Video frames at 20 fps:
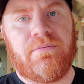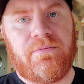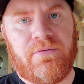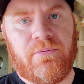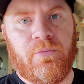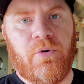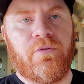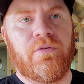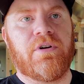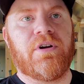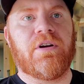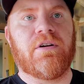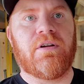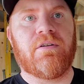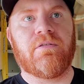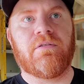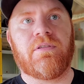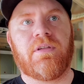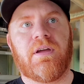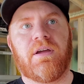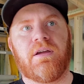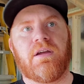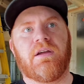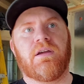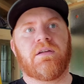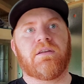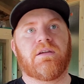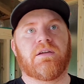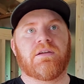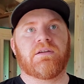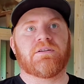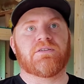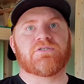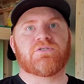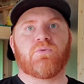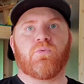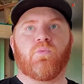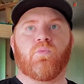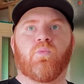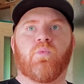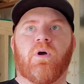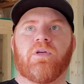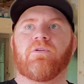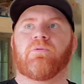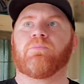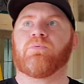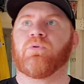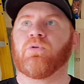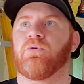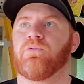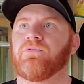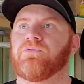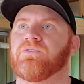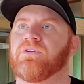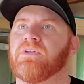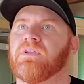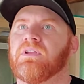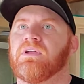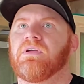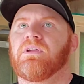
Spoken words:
from over here and everything, it is weatherproofed.